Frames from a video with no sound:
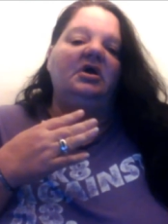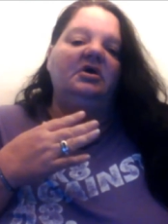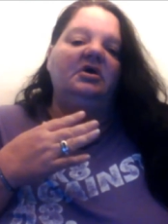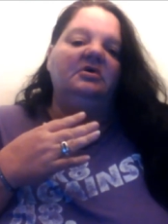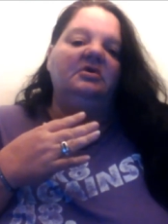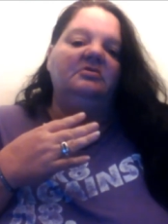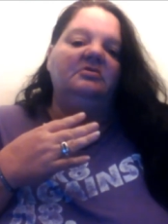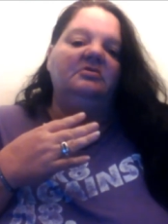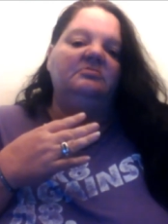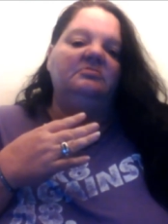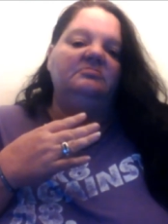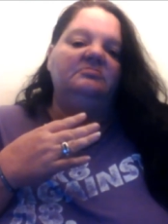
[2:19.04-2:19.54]

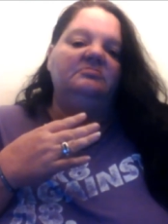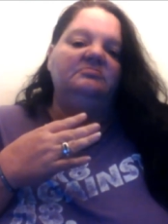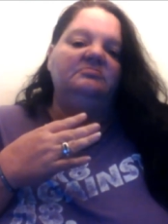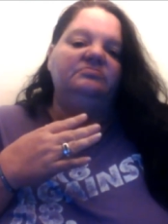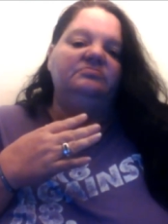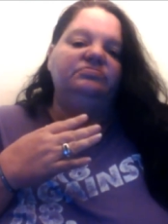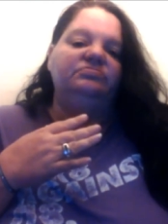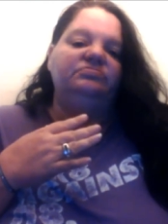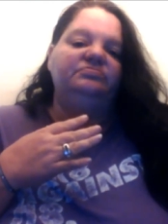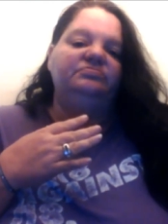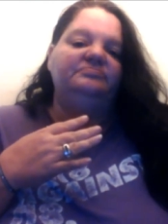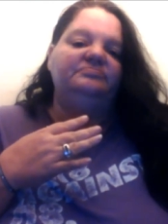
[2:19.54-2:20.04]
Um,
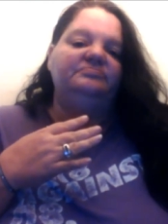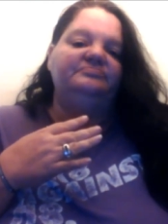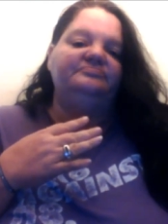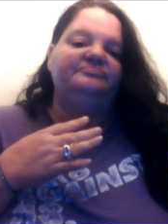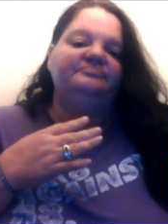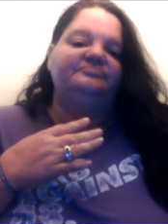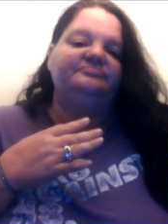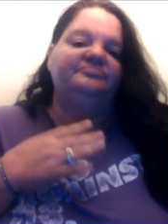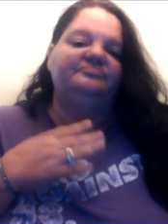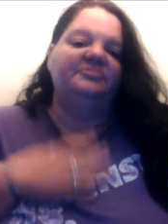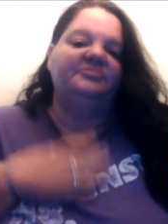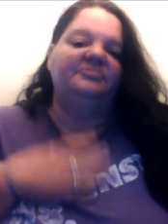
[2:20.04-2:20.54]

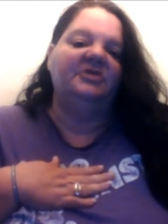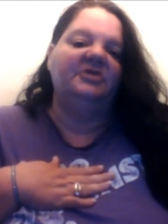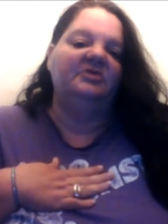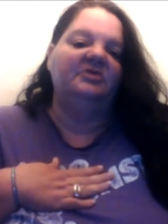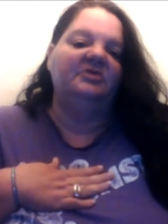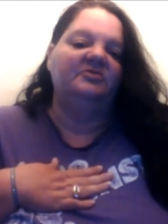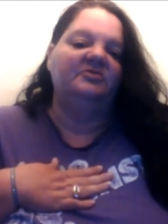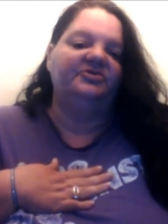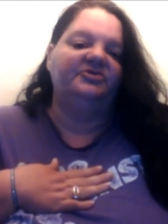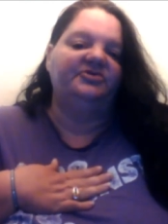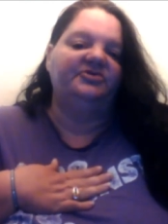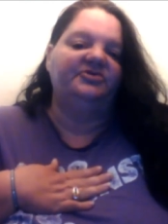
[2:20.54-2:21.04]

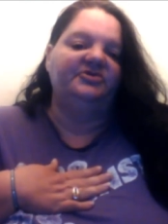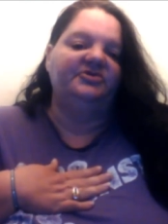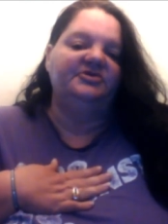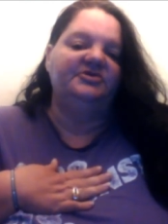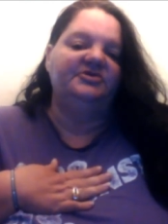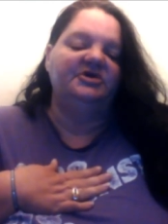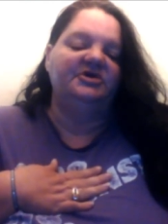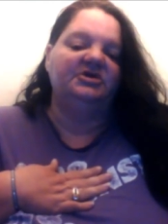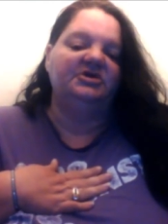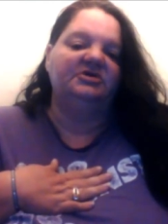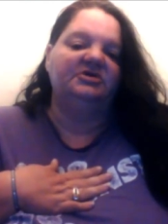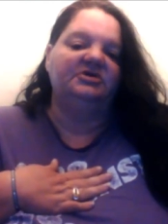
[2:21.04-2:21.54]
and with
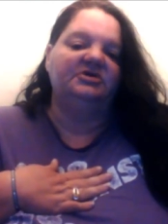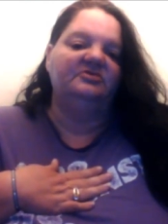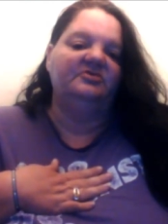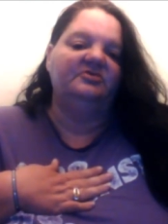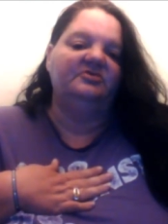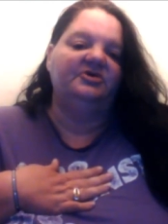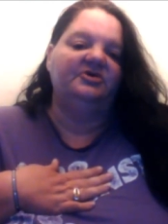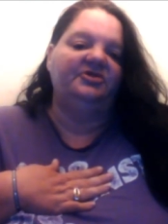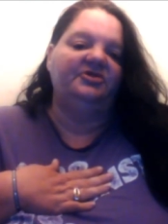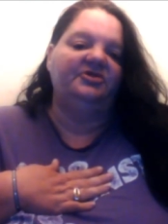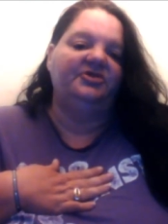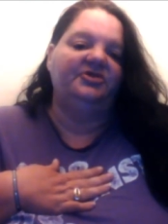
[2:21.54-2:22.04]

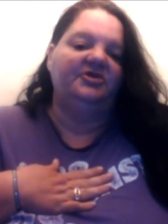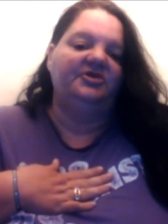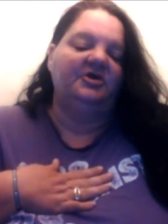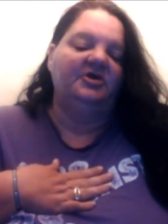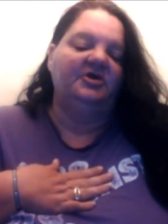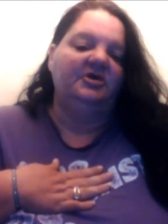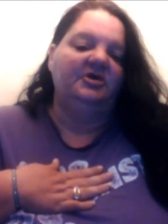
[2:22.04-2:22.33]
dealing with,